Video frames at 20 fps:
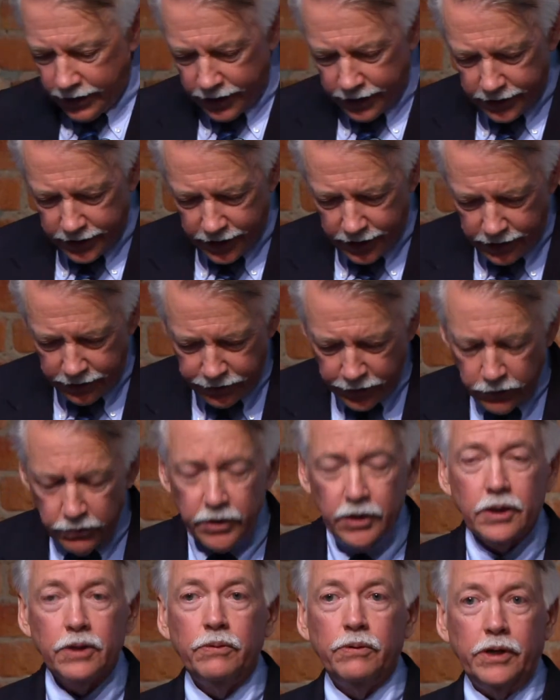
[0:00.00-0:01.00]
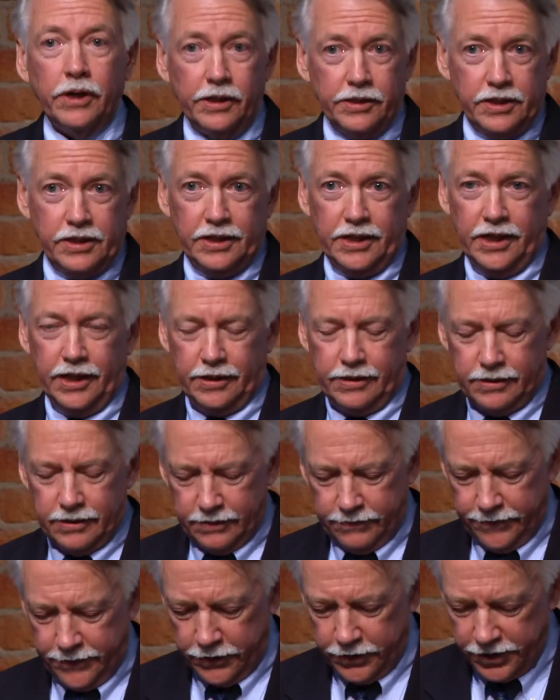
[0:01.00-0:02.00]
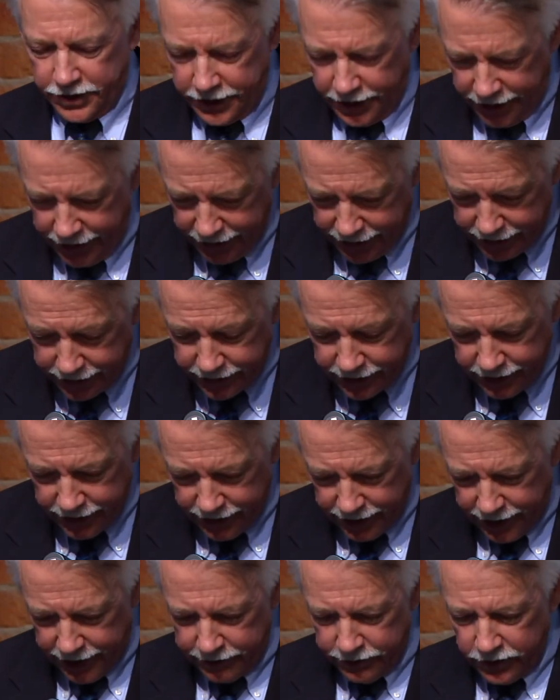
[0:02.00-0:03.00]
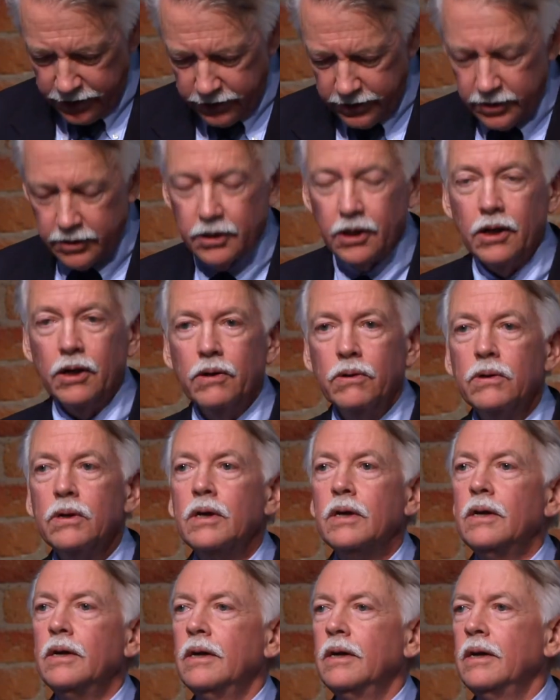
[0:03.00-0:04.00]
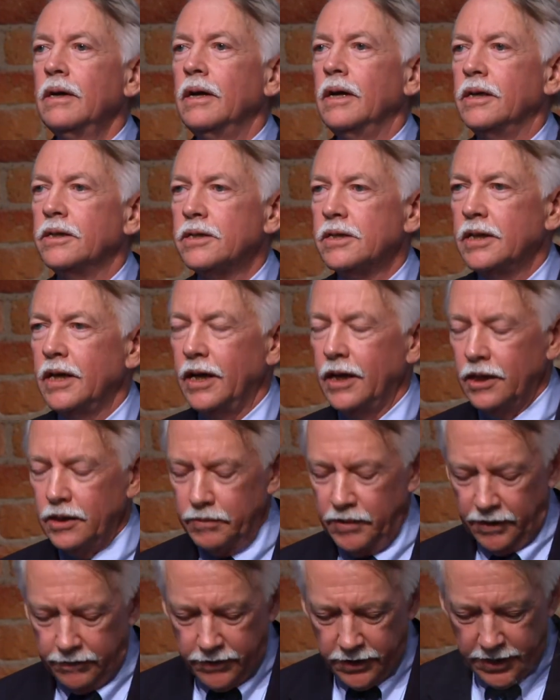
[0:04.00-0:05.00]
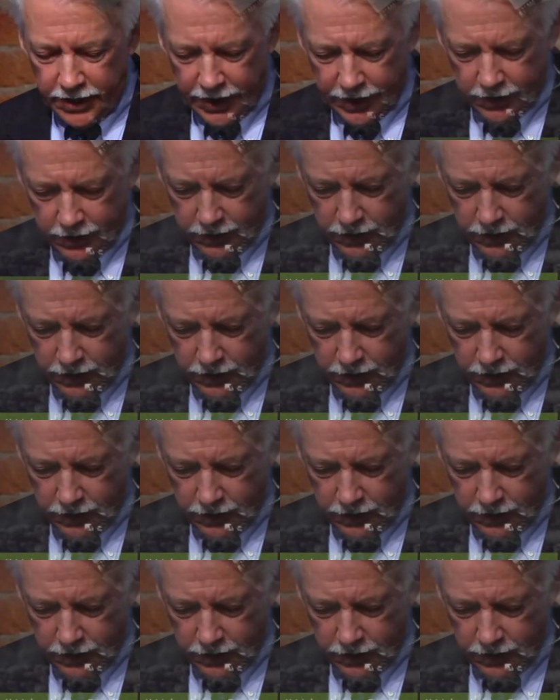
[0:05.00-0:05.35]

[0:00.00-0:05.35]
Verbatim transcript: And then if you really want to see it firsthand, uh, you can go and stand above the deck